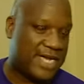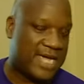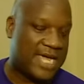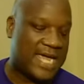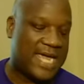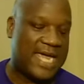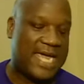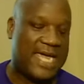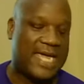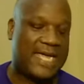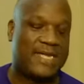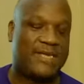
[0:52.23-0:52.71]

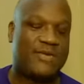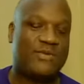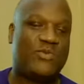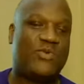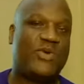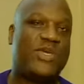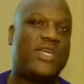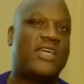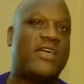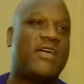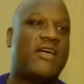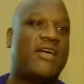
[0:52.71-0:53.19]
And
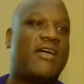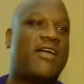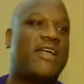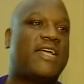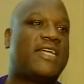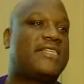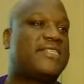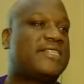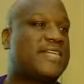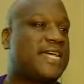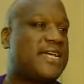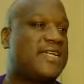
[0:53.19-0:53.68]
we are
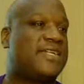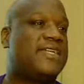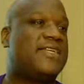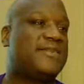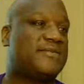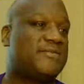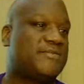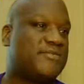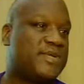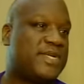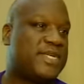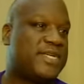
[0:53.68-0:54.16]

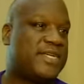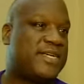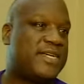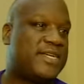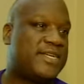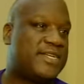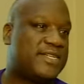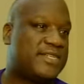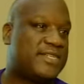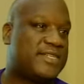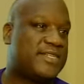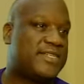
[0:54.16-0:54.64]
excited
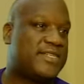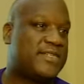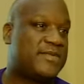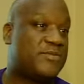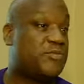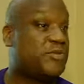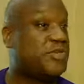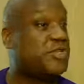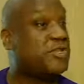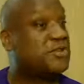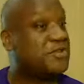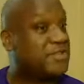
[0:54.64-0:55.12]
because
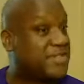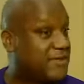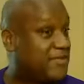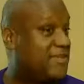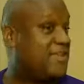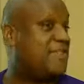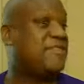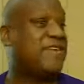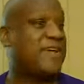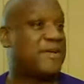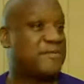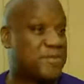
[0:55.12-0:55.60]
when you're
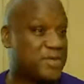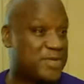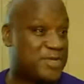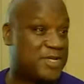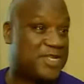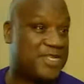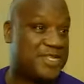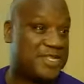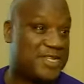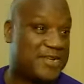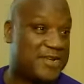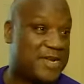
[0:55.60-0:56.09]

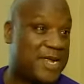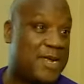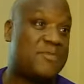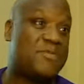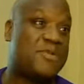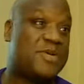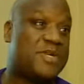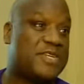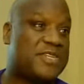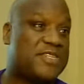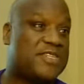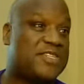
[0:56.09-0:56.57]
75% there, that
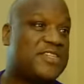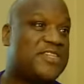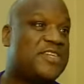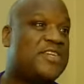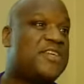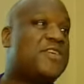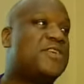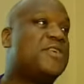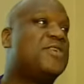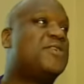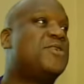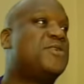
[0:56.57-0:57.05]
means
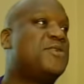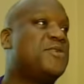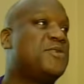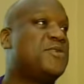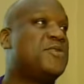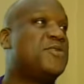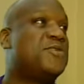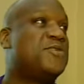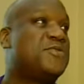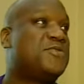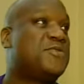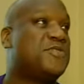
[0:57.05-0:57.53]

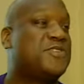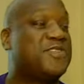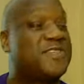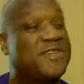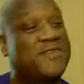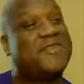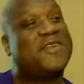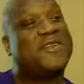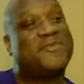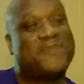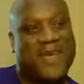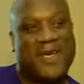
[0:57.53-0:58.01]
you're
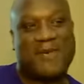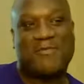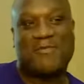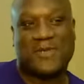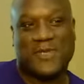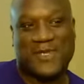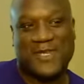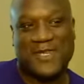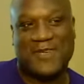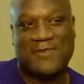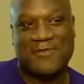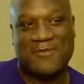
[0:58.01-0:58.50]

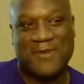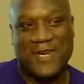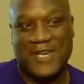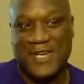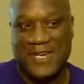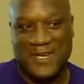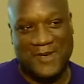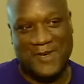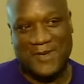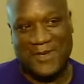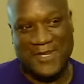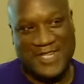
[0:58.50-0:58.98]
75% ready
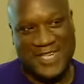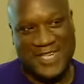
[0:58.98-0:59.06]
to go to